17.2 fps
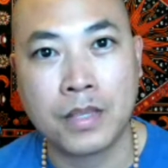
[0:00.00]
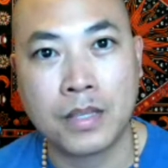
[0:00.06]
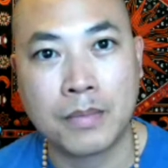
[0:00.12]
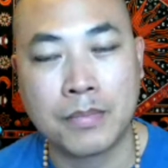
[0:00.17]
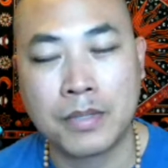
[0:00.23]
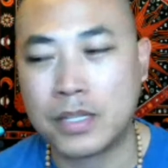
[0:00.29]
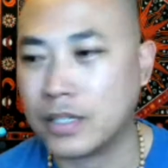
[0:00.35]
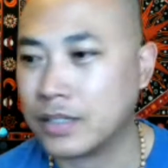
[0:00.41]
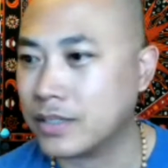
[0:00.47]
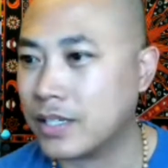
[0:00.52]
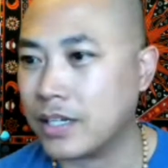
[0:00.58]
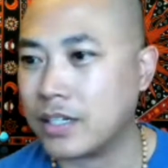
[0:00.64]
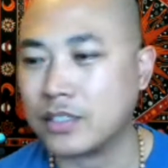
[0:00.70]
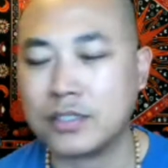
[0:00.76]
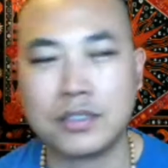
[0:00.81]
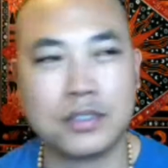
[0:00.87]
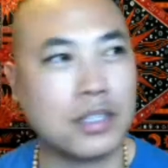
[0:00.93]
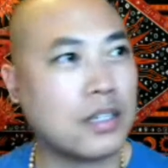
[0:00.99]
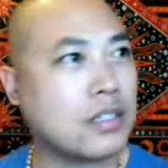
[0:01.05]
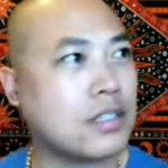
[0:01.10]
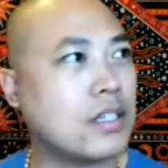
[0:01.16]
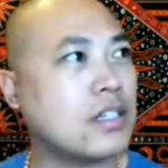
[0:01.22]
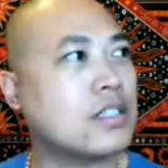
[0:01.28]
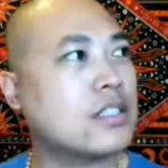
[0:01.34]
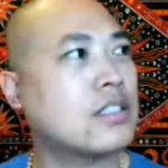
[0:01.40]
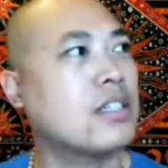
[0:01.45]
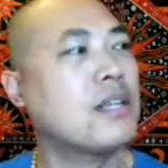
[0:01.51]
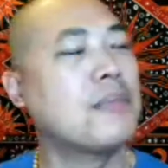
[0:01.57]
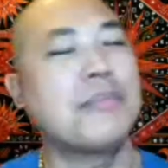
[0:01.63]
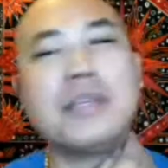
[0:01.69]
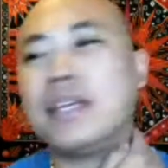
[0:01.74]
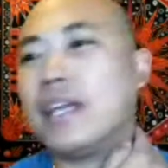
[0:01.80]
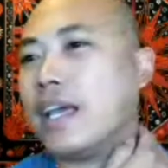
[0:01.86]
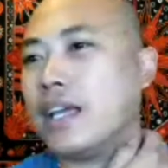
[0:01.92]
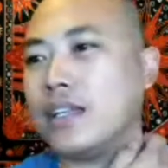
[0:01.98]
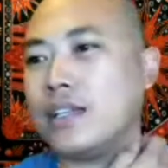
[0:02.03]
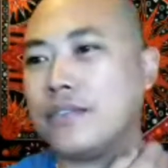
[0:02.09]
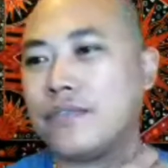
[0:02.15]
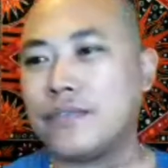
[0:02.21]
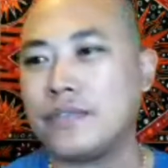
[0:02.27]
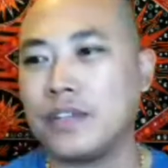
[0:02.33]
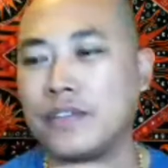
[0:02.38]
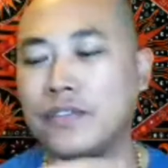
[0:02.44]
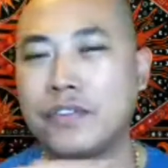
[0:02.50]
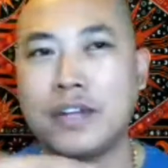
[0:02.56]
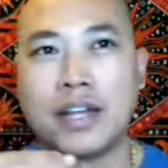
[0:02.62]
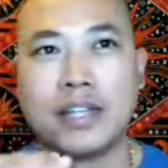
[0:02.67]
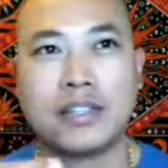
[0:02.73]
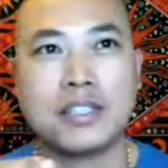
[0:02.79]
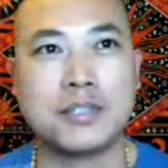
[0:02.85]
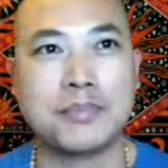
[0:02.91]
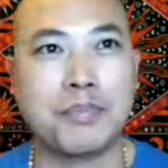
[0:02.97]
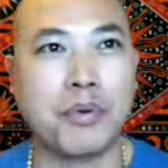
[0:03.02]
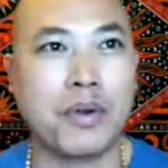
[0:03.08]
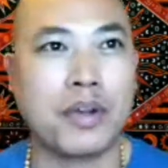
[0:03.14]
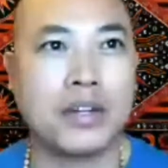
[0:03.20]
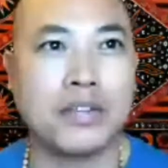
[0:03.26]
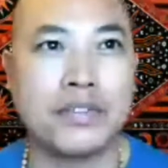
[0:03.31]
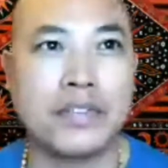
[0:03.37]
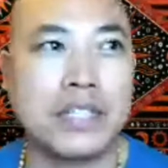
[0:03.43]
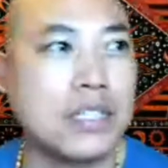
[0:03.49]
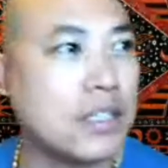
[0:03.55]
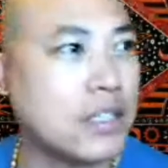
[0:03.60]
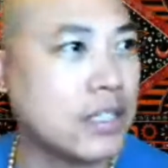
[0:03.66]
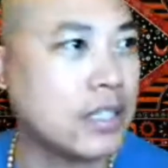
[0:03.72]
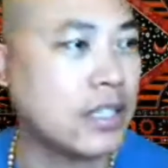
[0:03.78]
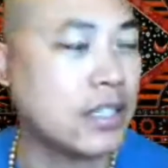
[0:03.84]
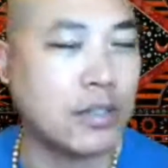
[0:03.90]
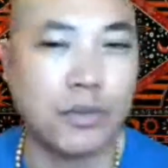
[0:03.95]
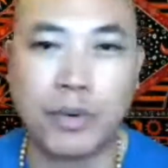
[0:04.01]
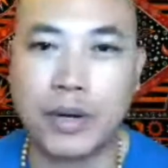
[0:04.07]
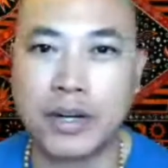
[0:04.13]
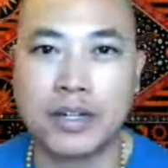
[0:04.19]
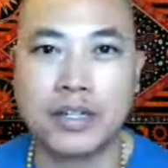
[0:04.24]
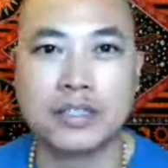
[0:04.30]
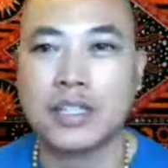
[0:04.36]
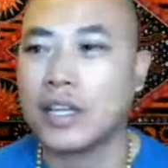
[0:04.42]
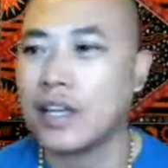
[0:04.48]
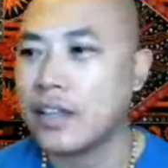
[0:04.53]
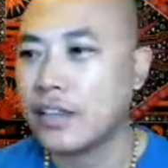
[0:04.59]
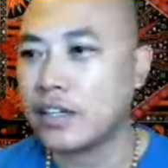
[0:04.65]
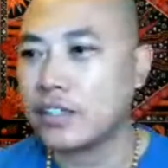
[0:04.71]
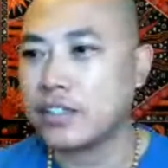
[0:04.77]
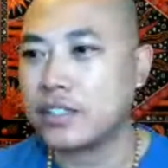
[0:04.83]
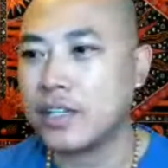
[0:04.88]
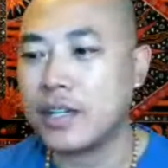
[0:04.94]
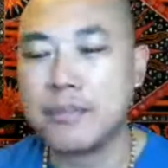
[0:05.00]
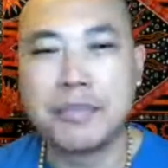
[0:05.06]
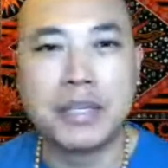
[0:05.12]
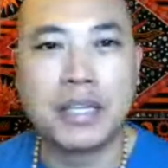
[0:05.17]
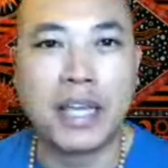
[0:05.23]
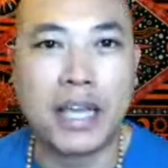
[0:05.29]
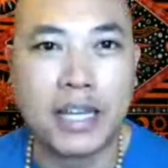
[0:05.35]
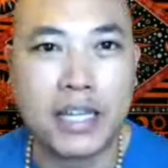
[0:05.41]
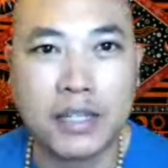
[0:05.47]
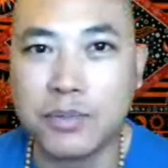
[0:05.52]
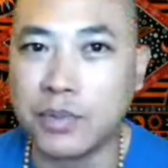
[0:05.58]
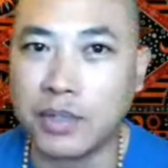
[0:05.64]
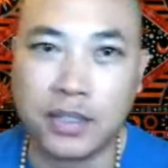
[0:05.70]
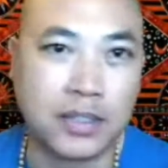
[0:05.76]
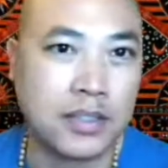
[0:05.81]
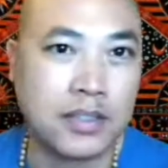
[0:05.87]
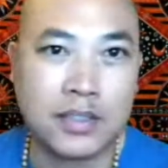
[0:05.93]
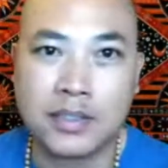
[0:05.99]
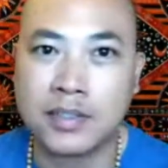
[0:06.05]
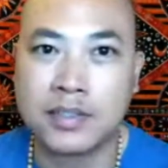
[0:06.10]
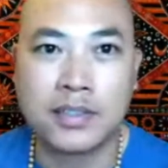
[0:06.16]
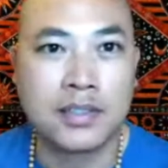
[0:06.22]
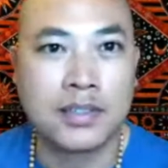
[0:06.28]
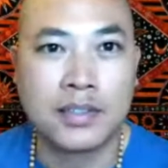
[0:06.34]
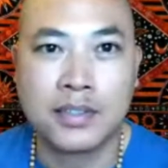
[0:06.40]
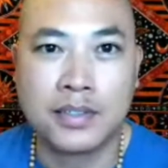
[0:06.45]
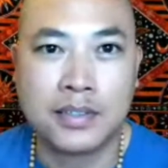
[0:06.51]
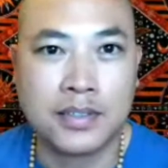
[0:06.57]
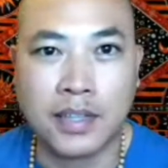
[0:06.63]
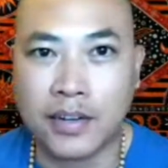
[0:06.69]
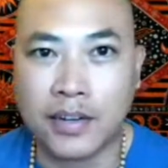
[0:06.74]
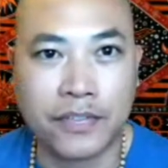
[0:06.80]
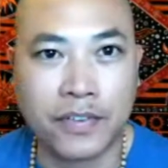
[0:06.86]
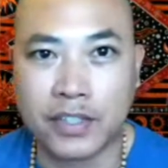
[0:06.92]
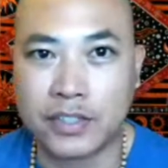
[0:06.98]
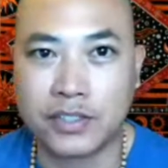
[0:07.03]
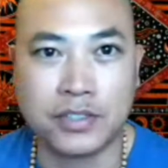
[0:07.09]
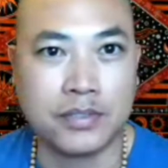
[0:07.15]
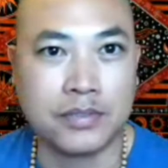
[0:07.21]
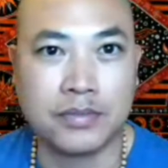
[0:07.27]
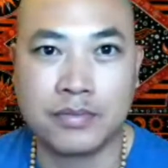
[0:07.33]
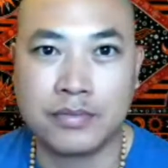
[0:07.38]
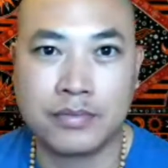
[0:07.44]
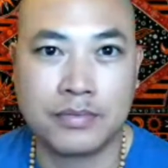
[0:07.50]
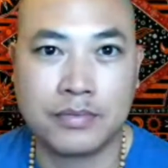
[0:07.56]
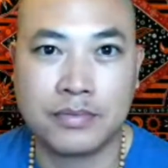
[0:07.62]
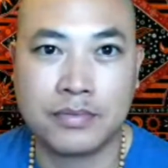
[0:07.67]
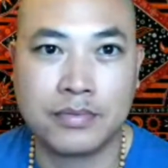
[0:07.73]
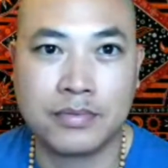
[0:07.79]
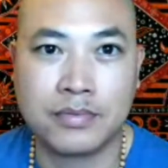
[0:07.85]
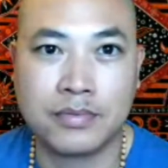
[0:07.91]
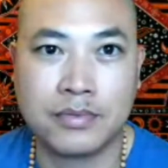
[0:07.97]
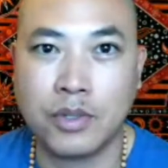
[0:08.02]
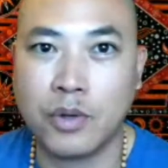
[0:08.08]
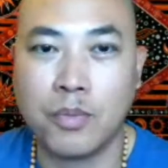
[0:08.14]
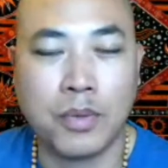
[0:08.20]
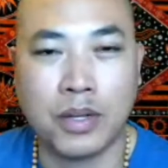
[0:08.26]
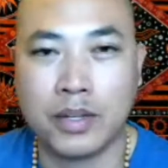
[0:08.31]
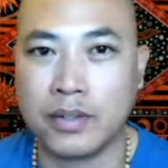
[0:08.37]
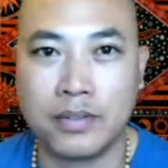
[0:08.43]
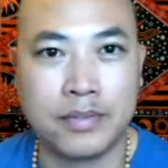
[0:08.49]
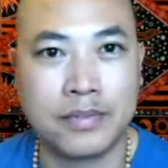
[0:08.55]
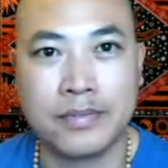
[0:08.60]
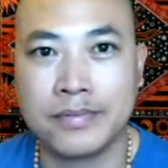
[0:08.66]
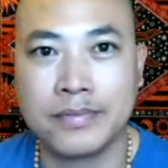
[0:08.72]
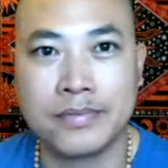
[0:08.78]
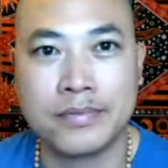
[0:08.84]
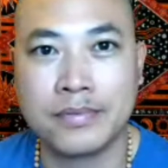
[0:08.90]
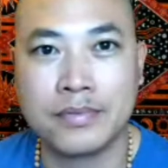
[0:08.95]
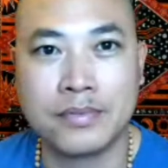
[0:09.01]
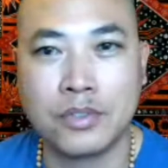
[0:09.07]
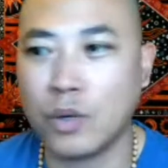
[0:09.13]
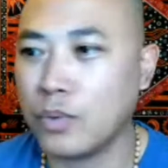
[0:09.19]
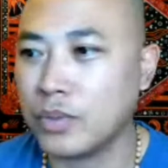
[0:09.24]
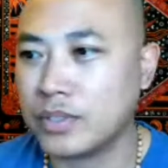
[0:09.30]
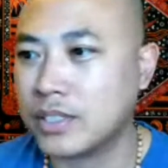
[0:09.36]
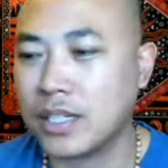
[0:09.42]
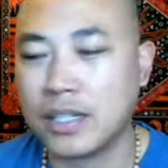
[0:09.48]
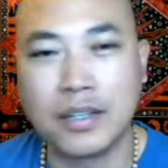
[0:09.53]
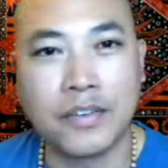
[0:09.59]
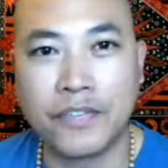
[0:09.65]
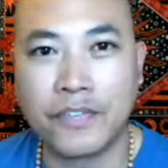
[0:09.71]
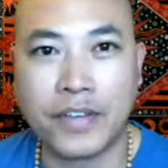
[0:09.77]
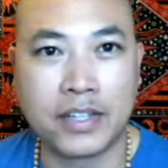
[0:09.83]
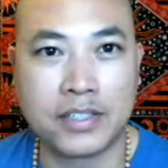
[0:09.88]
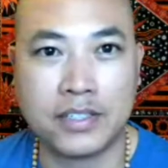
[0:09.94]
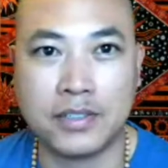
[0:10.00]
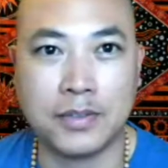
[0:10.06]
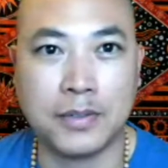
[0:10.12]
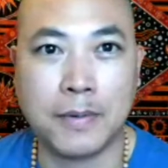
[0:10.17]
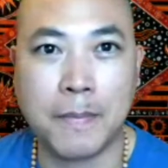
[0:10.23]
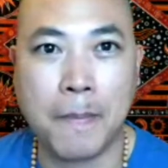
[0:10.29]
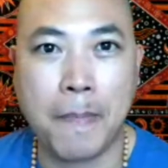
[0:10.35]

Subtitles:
Because there shouldn't be, if you're at this point of healing and awareness, there shouldn't be anyone that affects you. No one. No one's going to affect you.